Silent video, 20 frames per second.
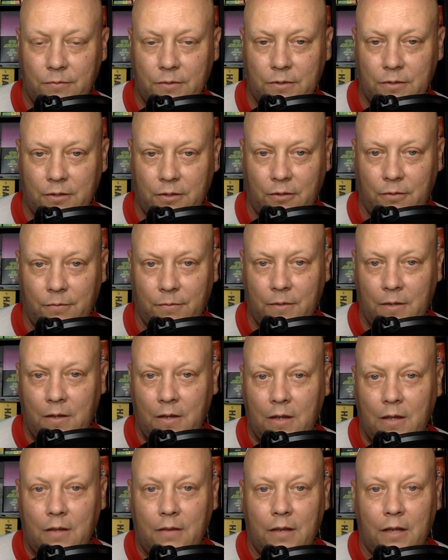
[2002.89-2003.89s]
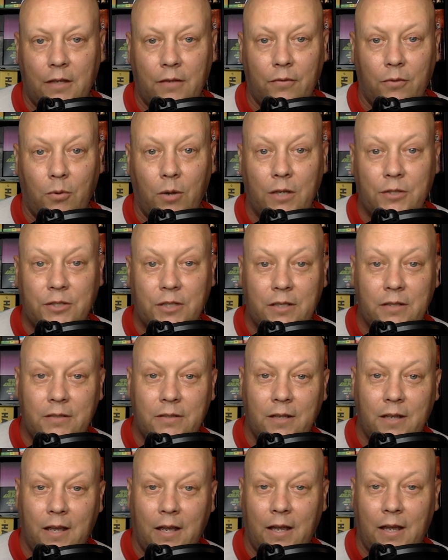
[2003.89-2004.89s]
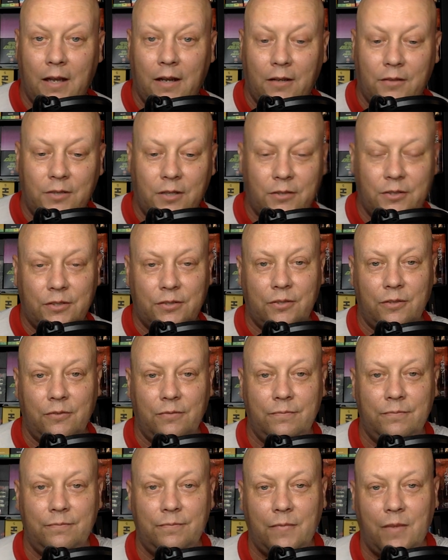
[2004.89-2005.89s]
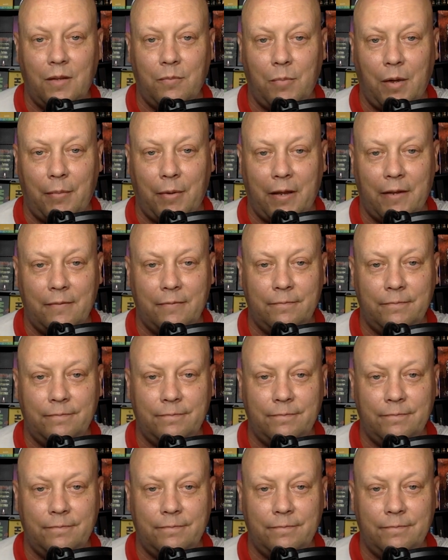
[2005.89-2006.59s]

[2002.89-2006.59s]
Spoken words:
So thank you for watching, and I'll talk to you soon. Bye-bye.